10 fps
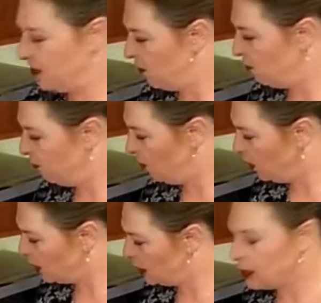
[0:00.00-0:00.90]
4
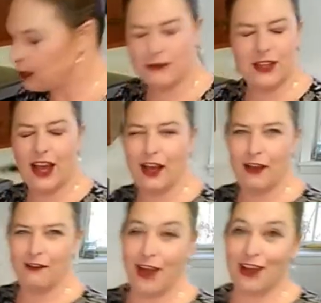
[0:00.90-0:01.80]
cloves
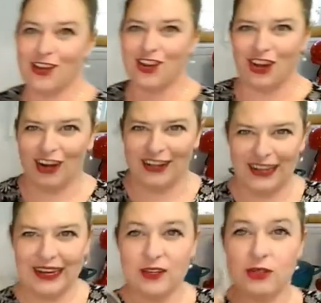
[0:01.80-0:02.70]
of
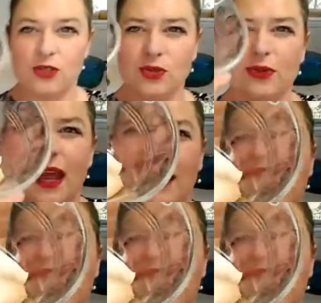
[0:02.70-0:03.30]
garlic. Do not